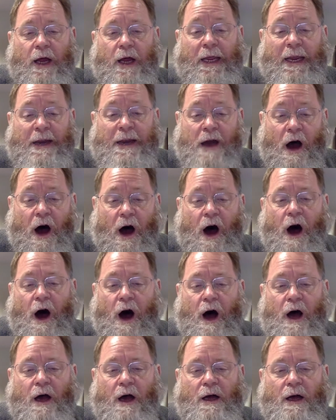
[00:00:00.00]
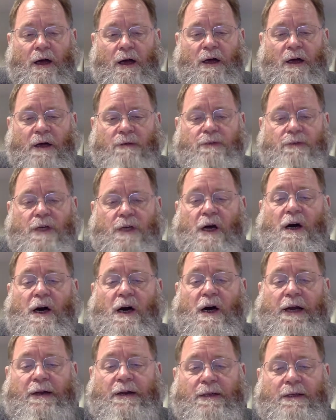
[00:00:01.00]
in awe of
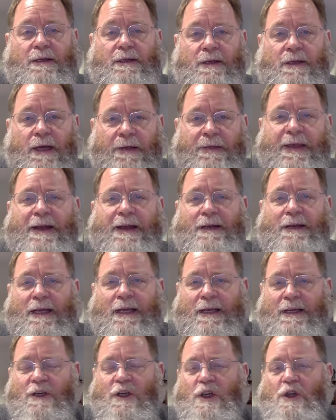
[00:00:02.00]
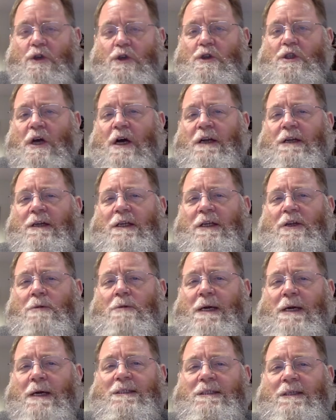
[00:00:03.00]
God. And then it continues on, hear
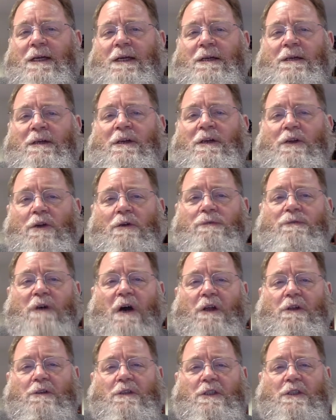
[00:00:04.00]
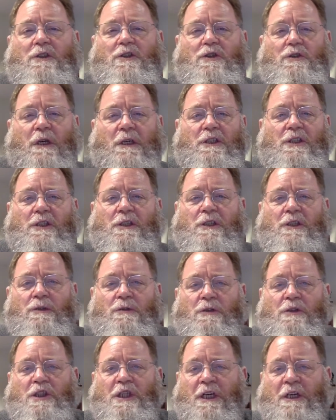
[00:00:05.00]
my son, your father's instructions, and
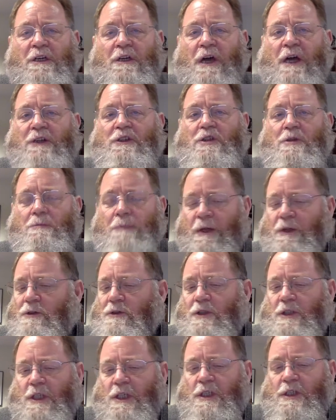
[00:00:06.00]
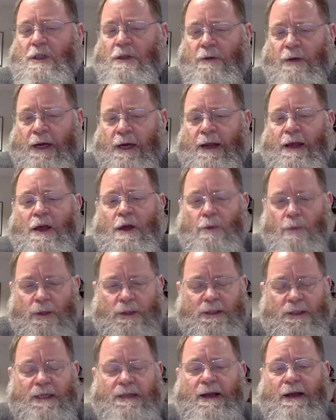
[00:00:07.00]
reject not your mother's teaching, right?
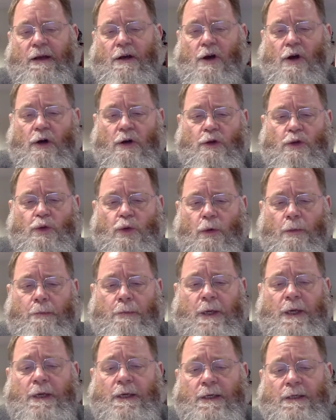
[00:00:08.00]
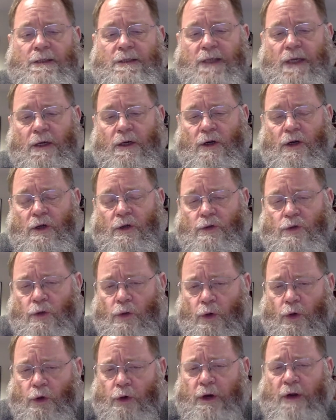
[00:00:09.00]
Once again, that call to obedience, that call to
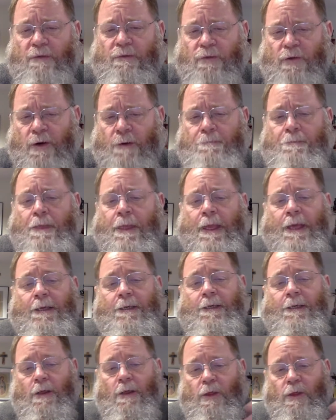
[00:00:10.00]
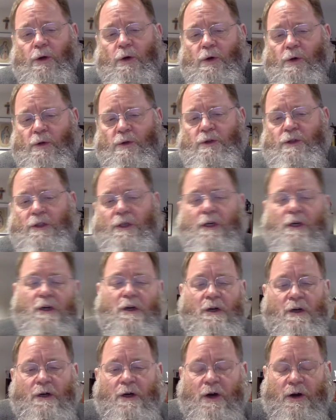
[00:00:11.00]
learning from those,
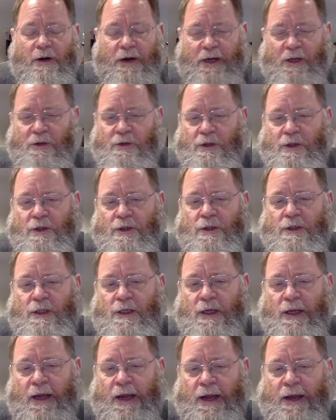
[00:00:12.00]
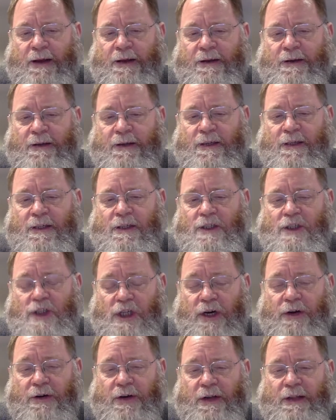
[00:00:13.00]
our elders, and
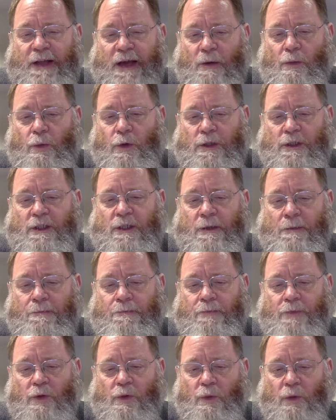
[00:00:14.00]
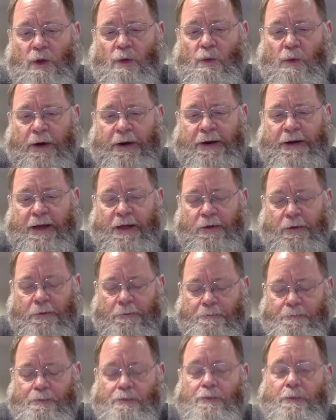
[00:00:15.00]
sharing that wisdom with one
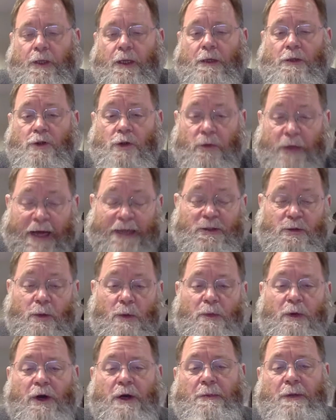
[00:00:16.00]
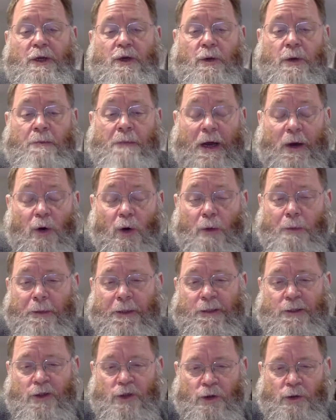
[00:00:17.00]
another. So that's what we're going to be doing. My hope
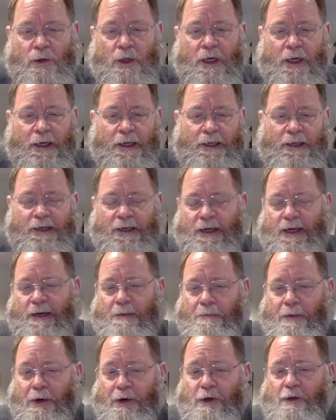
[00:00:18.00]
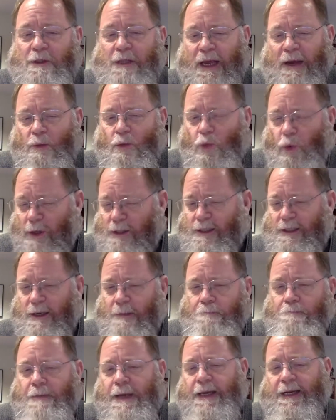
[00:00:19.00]
is to produce a
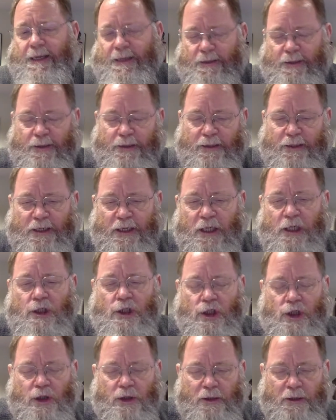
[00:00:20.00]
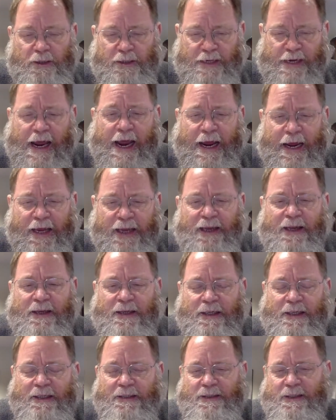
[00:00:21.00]
wisdom minute each day,
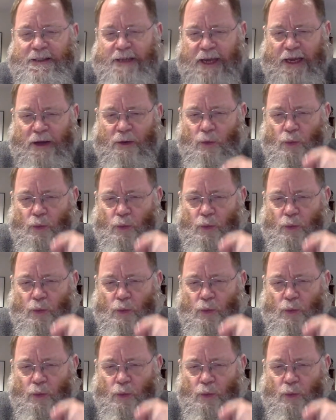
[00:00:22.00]
to take